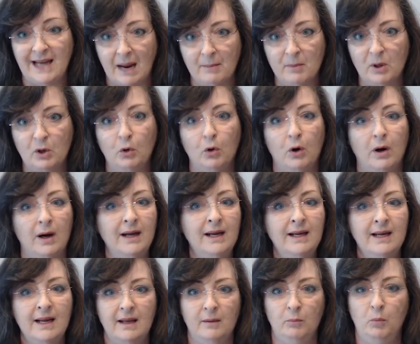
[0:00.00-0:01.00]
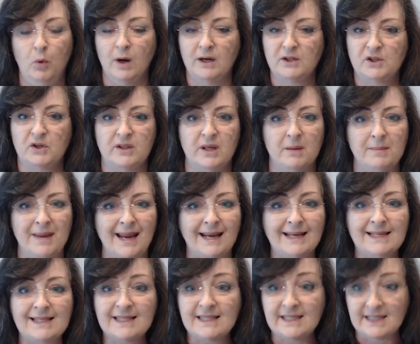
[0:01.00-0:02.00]
gammaCore works with them
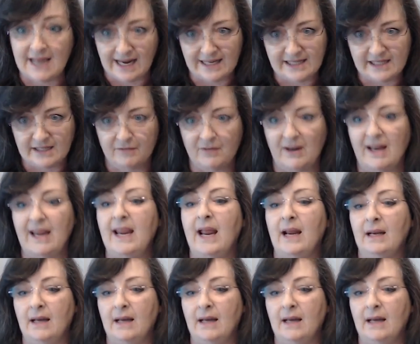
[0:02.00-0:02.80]
extensively.